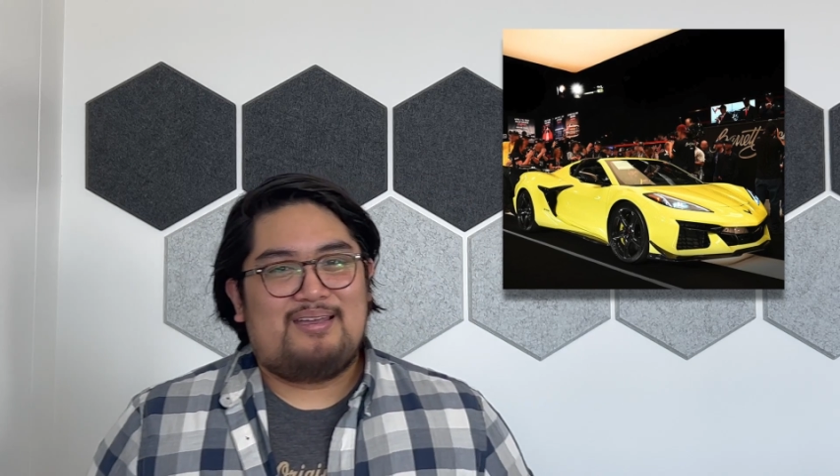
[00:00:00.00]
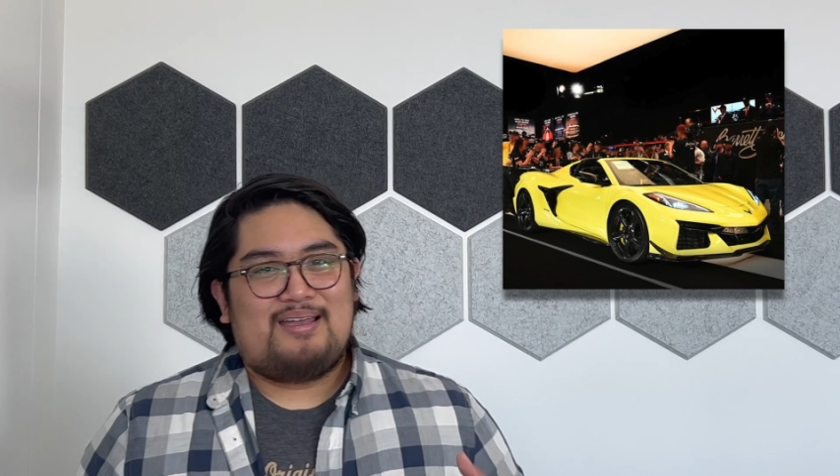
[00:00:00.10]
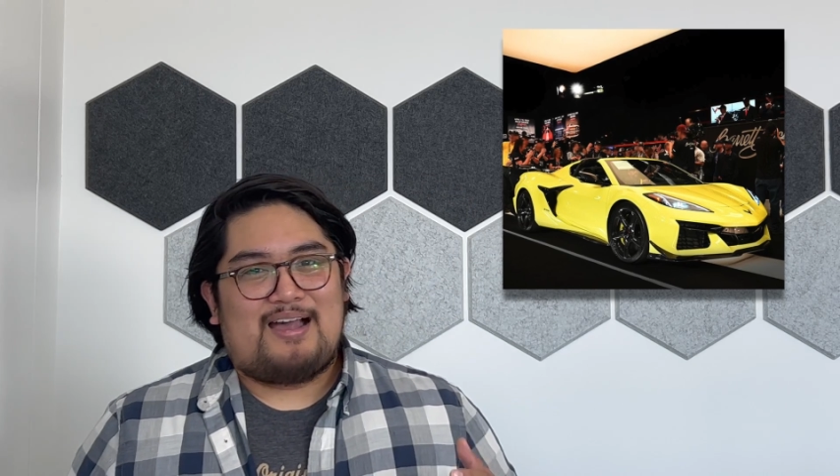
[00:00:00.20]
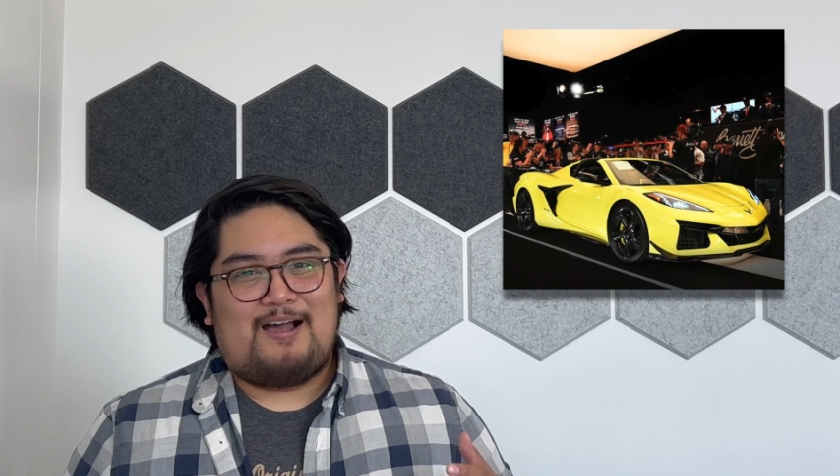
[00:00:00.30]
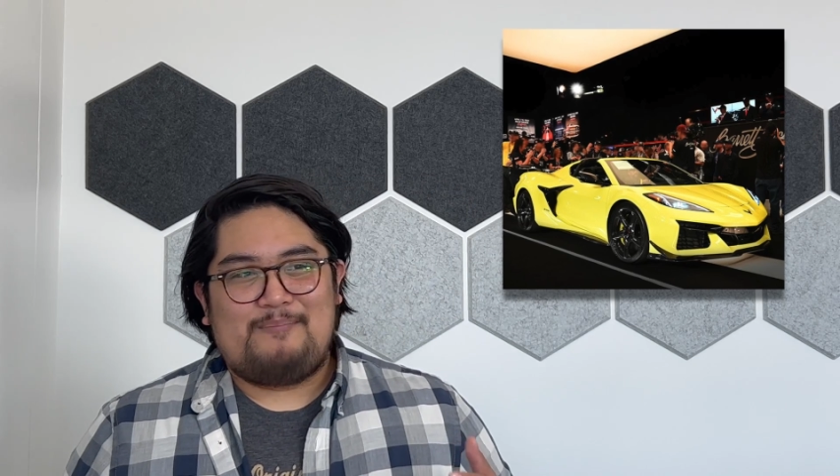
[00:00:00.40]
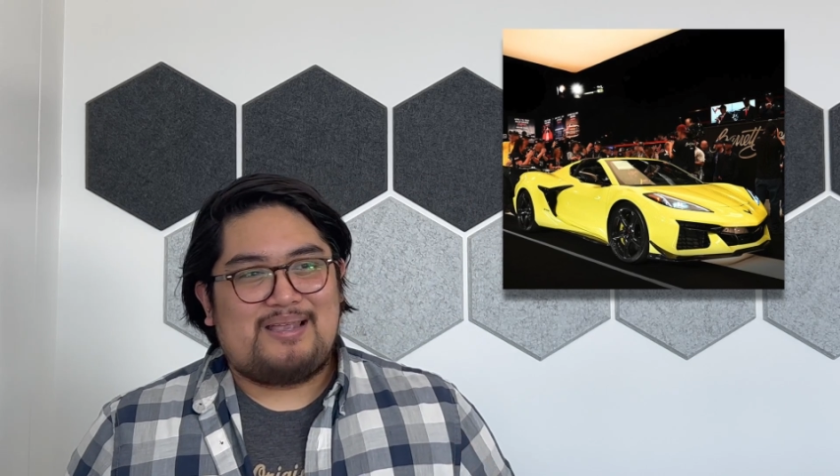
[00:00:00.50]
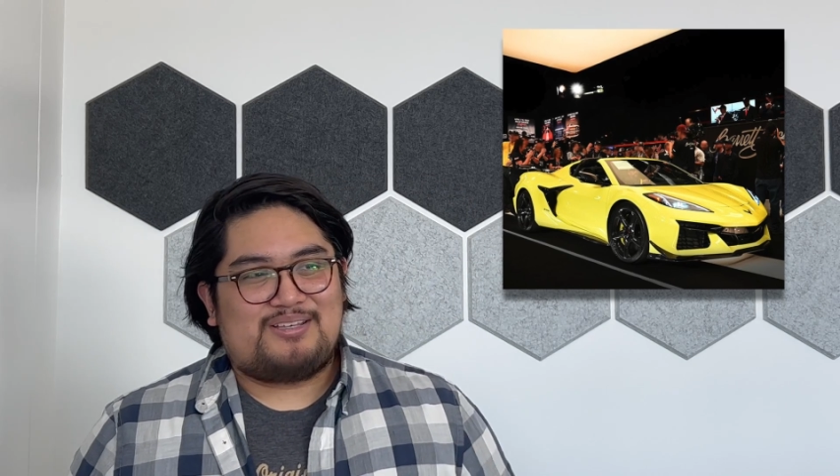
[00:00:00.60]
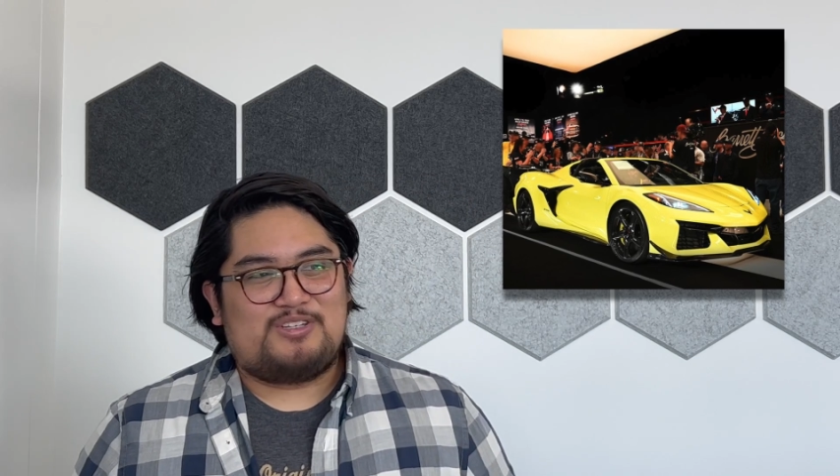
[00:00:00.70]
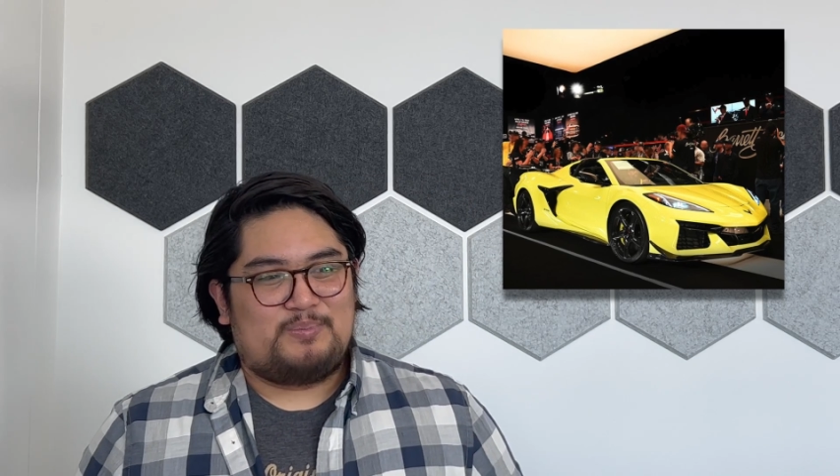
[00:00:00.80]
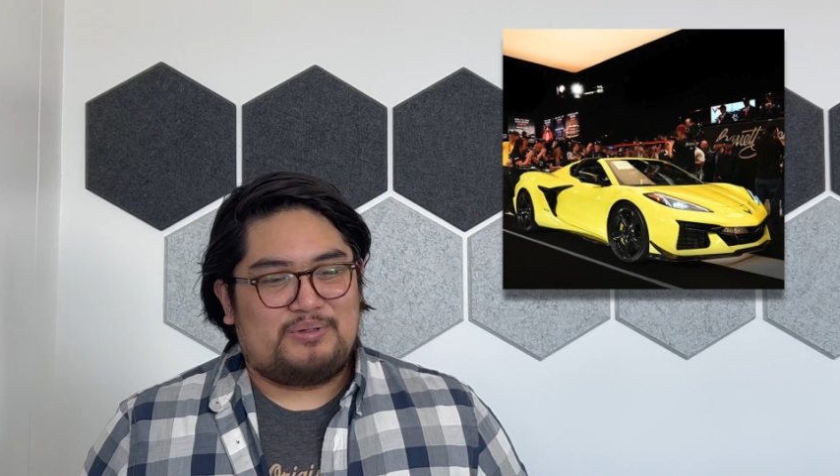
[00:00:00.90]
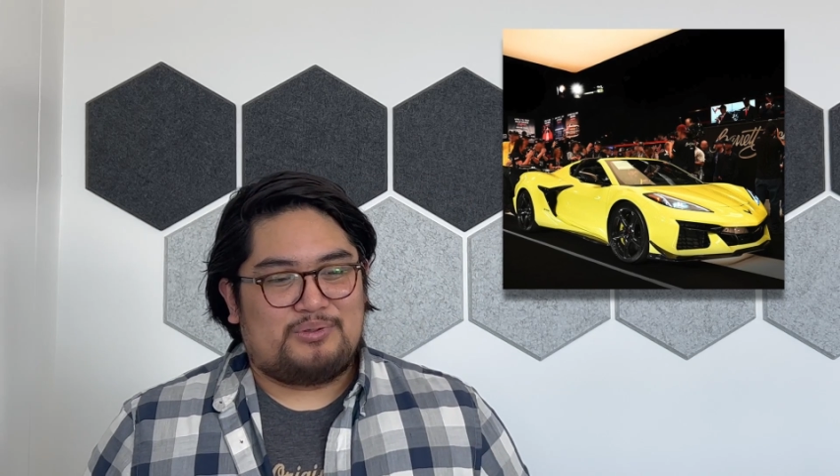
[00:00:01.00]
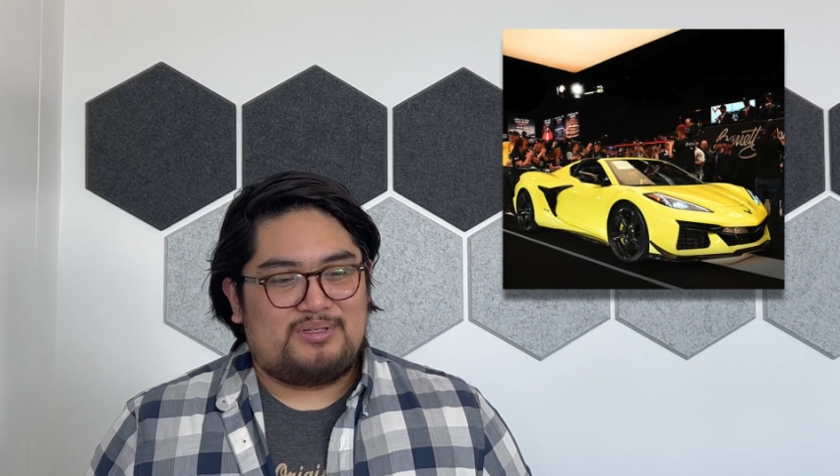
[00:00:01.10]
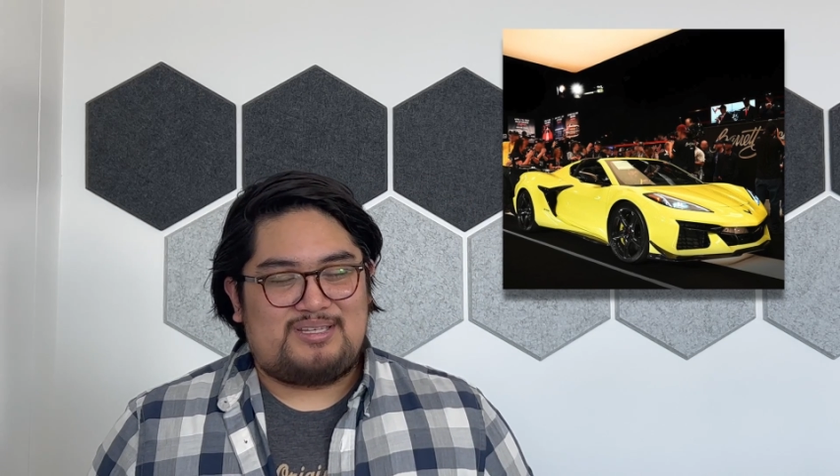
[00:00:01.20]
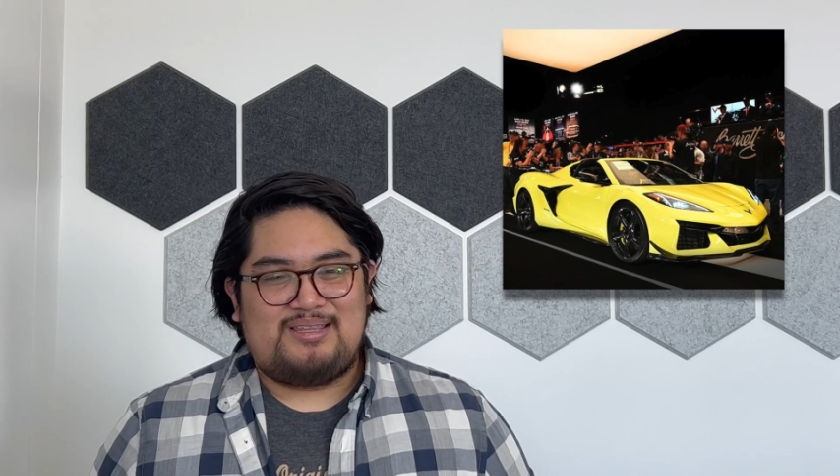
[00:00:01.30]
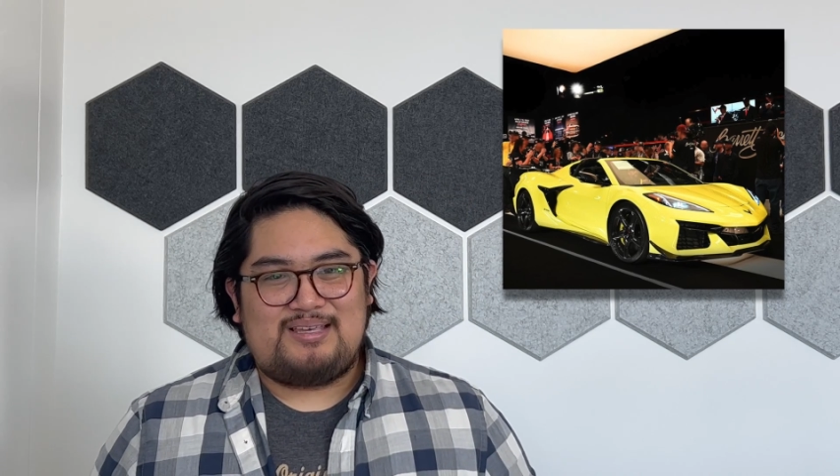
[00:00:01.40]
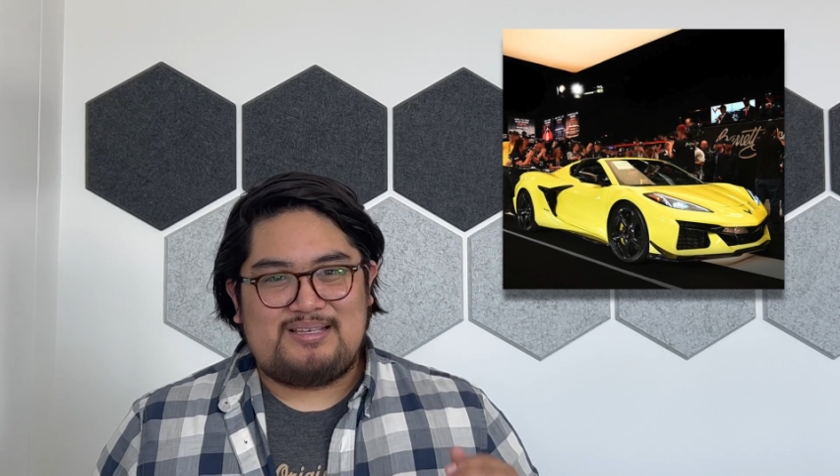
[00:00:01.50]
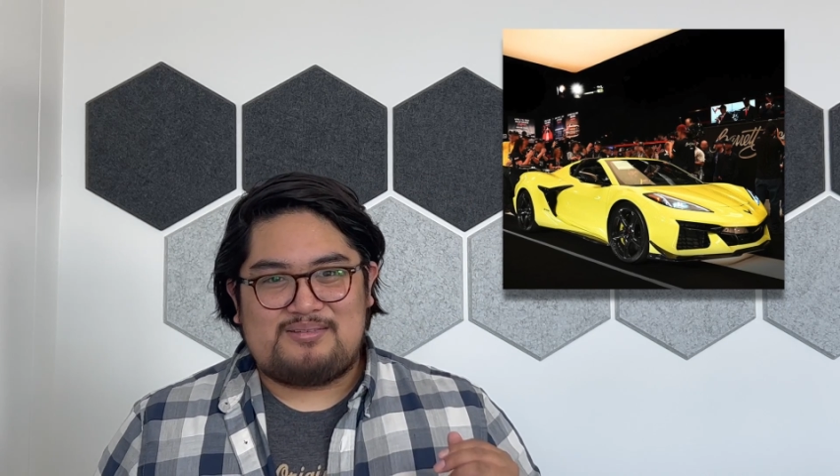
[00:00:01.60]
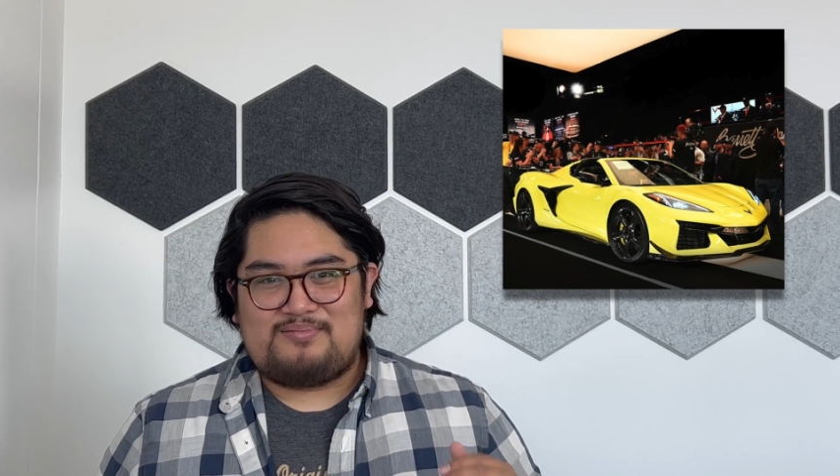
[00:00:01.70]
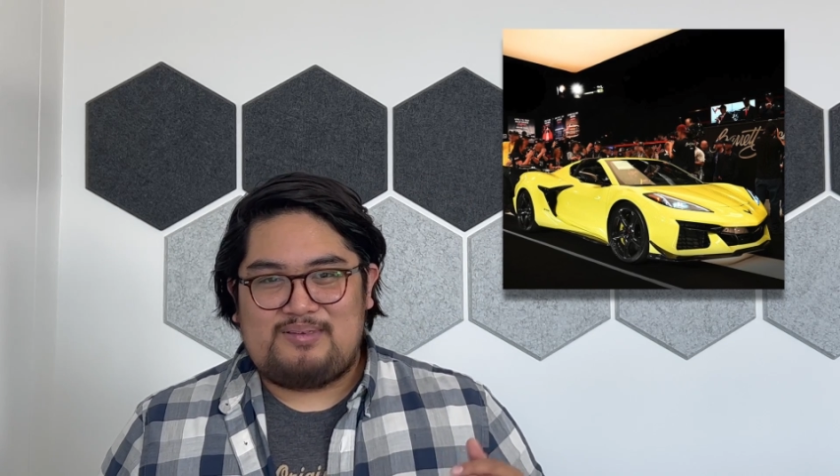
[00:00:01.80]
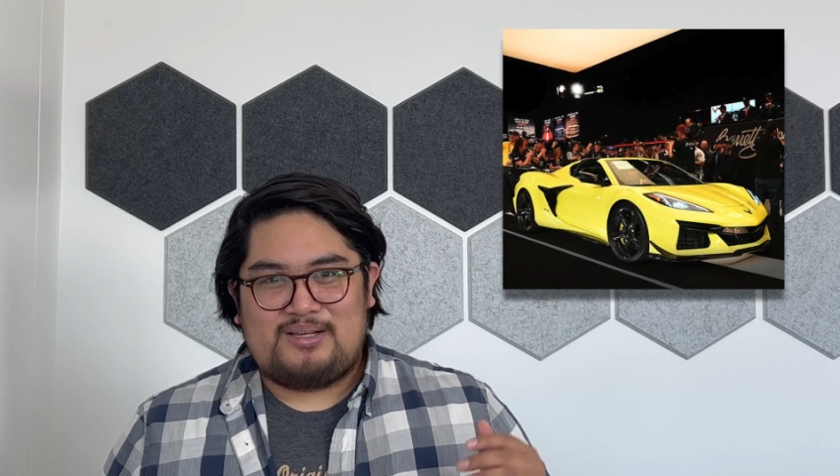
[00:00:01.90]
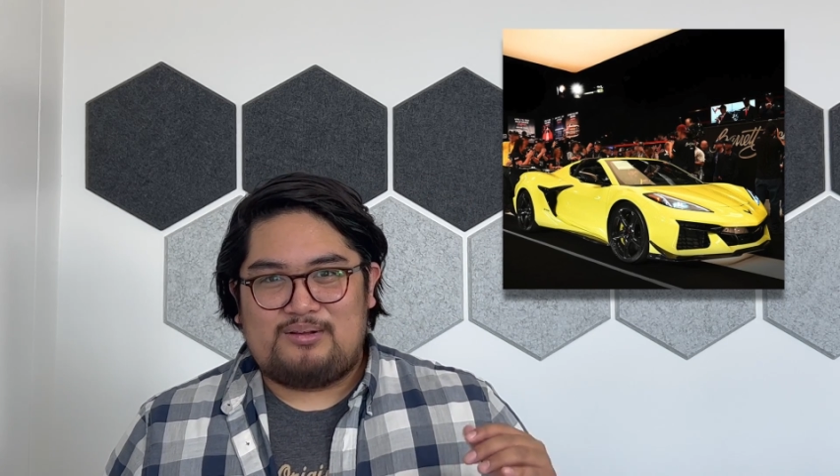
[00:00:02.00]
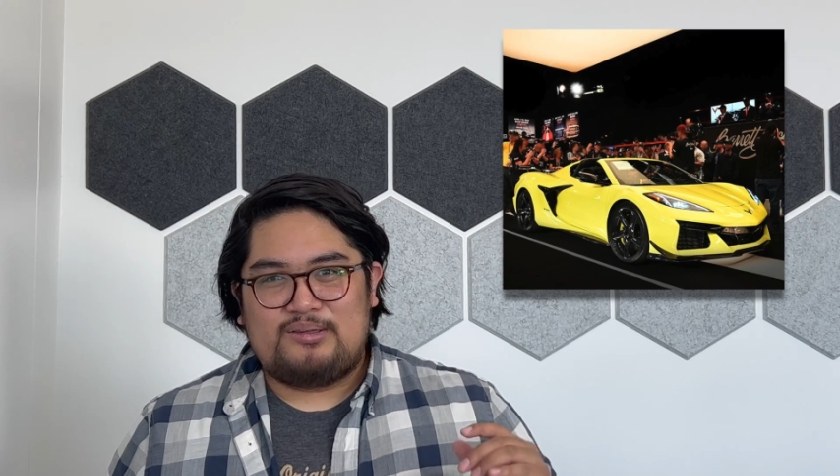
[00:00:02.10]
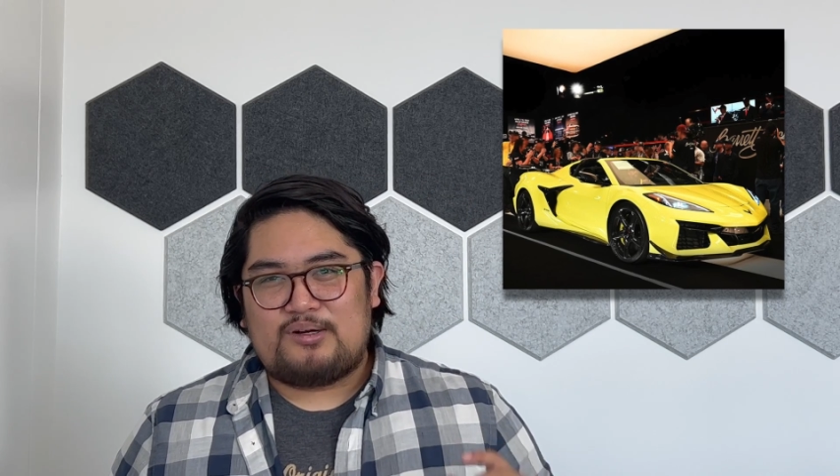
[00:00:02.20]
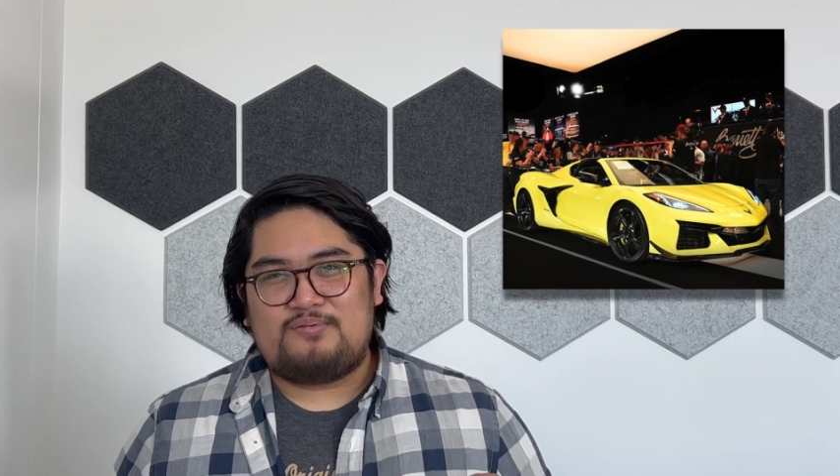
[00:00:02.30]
and it's super cool to see these, low